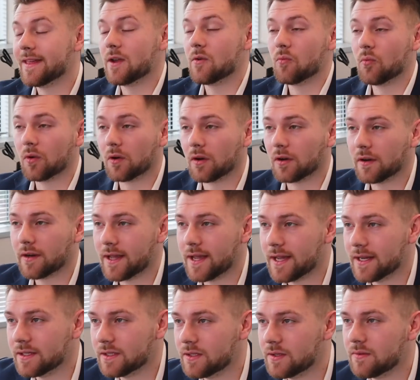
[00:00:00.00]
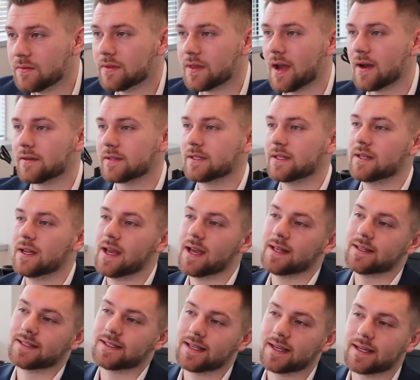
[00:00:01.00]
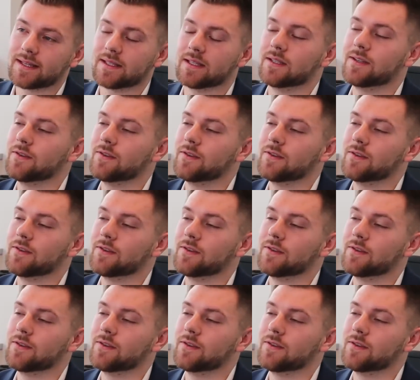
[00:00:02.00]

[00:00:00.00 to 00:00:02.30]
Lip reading: they were in 2006 and